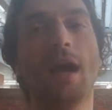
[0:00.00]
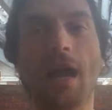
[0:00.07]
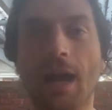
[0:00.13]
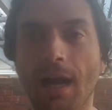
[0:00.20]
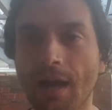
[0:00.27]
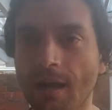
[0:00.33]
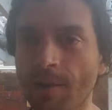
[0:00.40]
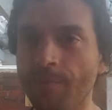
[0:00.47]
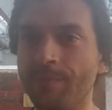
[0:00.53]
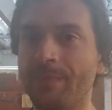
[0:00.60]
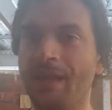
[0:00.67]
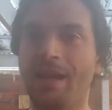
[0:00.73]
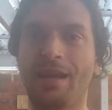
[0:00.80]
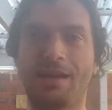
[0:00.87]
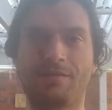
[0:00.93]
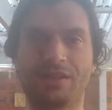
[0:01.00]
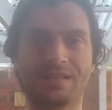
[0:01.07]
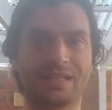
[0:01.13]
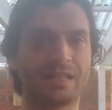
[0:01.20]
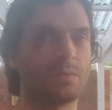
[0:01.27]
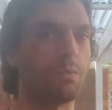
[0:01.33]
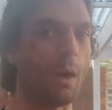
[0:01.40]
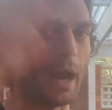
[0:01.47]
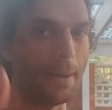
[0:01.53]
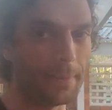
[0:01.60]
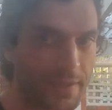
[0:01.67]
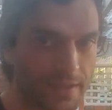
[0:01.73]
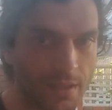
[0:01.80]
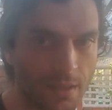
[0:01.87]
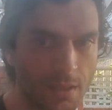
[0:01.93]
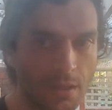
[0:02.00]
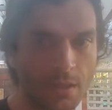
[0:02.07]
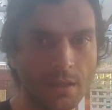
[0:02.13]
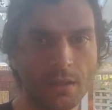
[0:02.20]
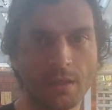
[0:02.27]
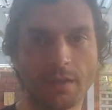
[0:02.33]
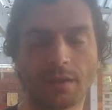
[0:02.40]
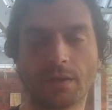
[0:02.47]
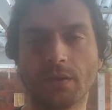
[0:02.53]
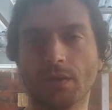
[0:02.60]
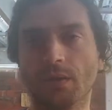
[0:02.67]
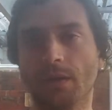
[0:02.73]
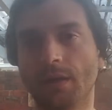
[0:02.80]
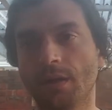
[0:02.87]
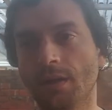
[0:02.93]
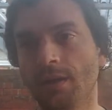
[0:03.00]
And I've just swiped the cord.